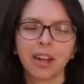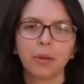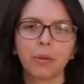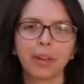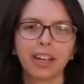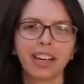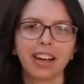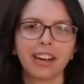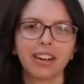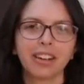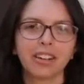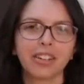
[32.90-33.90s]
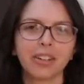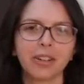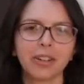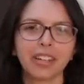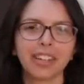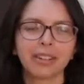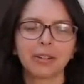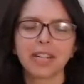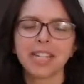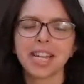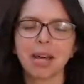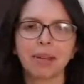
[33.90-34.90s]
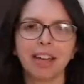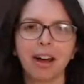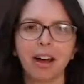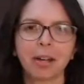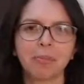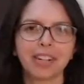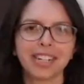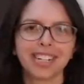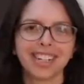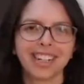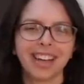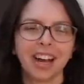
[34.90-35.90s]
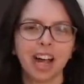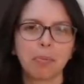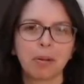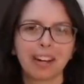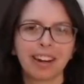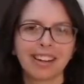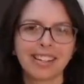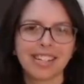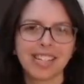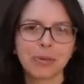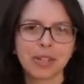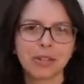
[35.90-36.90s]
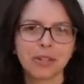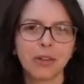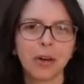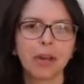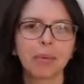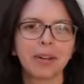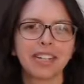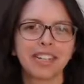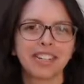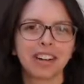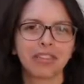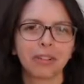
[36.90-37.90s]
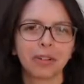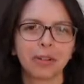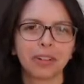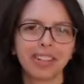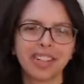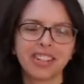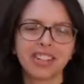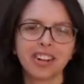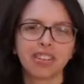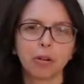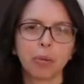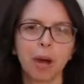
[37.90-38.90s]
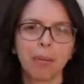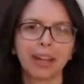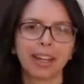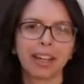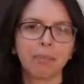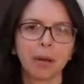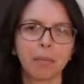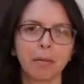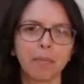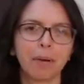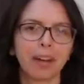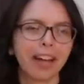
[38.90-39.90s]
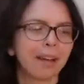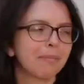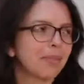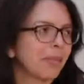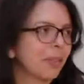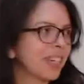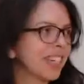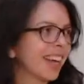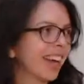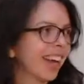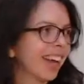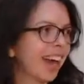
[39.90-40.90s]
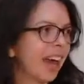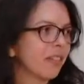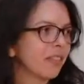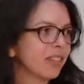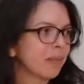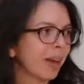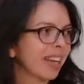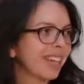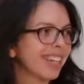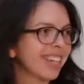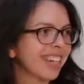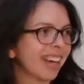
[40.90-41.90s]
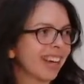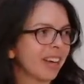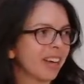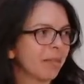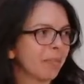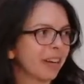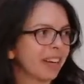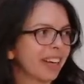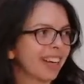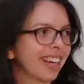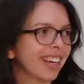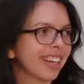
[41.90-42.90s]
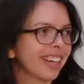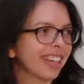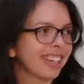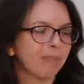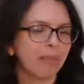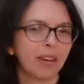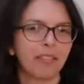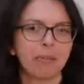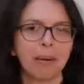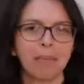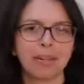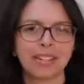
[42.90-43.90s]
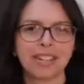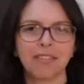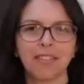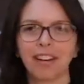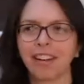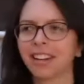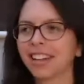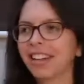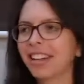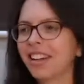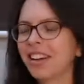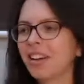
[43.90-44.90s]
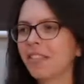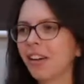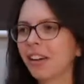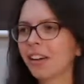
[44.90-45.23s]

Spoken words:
we are doing sort of semi-hybrid classes. We're sort of not open to the general public at the moment, but I am joined at Ephra Space by some lovely members of our